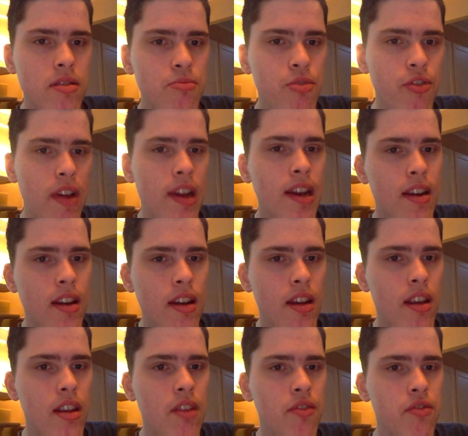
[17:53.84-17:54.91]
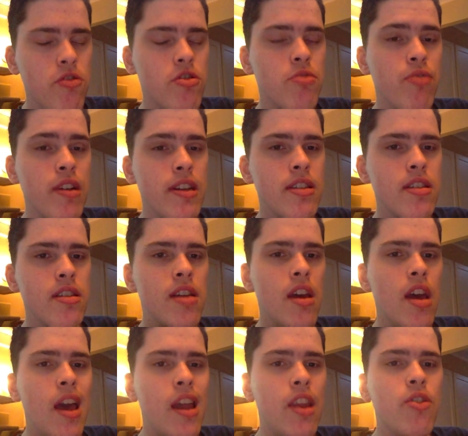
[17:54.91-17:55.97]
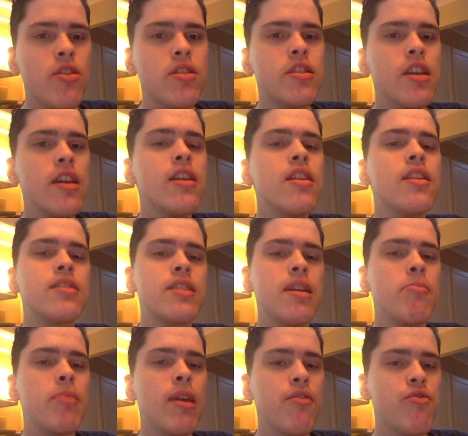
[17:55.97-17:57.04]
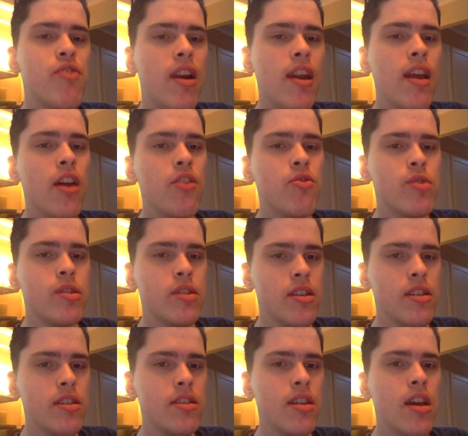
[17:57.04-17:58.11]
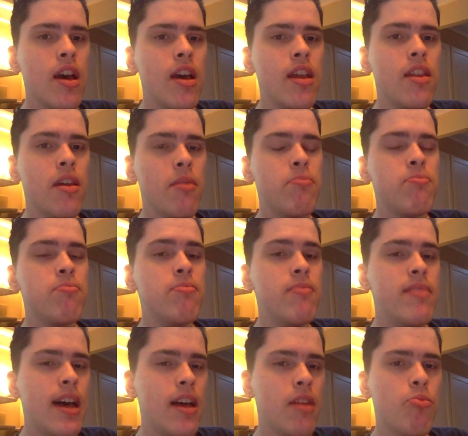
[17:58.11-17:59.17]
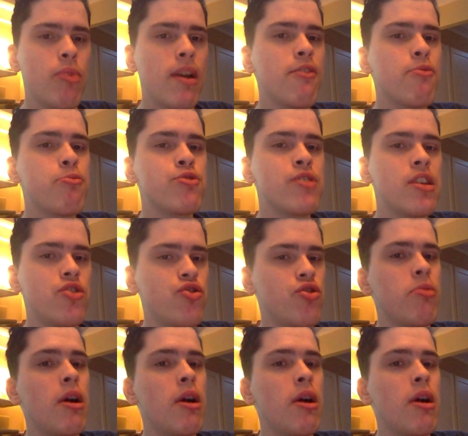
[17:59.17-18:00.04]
prevented it in the first place. And you could say the same thing for any other disease, that whatever percentage of the